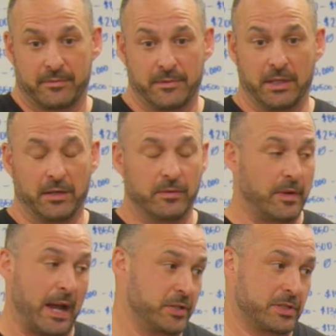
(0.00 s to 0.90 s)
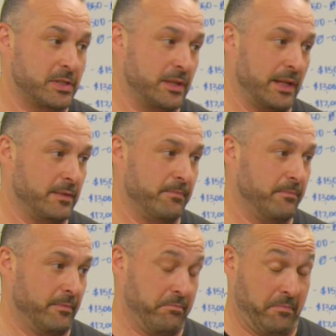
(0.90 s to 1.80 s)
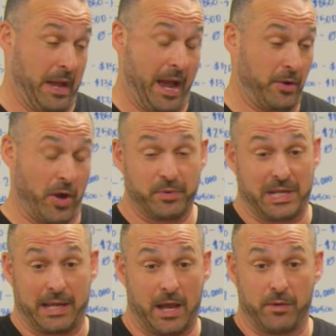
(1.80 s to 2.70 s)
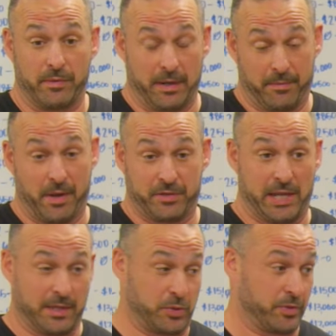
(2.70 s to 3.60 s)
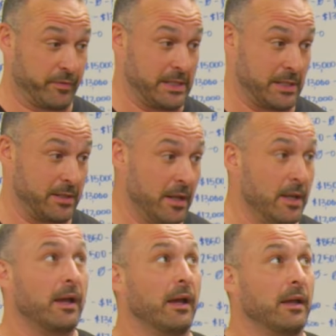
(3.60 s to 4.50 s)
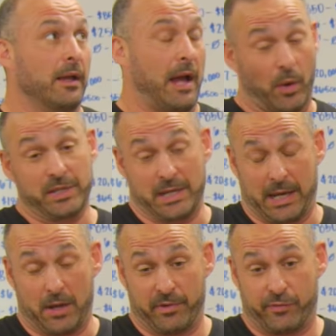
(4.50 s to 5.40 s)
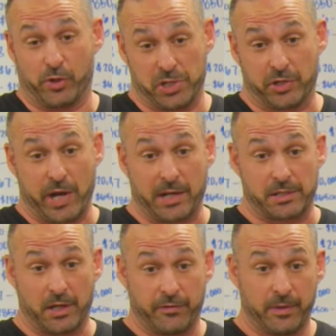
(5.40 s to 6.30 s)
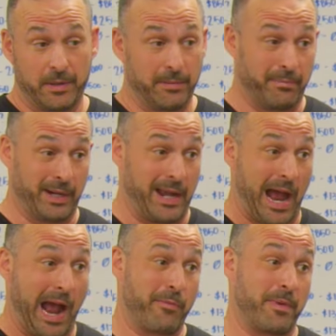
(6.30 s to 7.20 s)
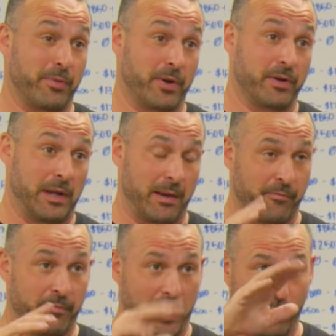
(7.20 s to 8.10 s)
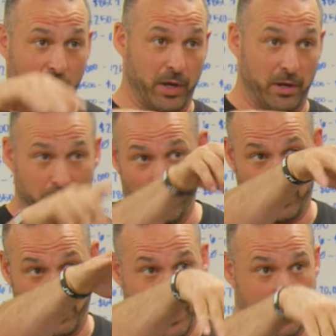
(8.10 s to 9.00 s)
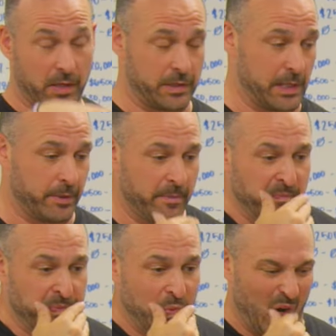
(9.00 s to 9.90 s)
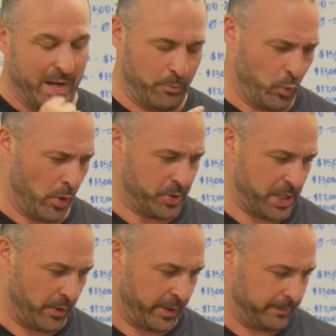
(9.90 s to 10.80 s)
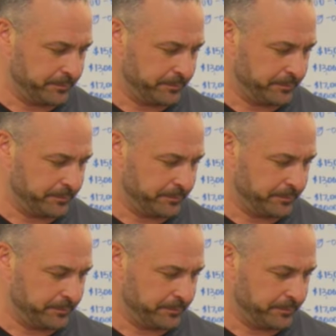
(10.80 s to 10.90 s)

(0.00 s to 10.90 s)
Yeah. I don't know. I was an accountant, and I'm not saying this was the reason. I was an accountant before, so I track stuff. But I remember I'm working on a book on that concept, right? We're almost done with it.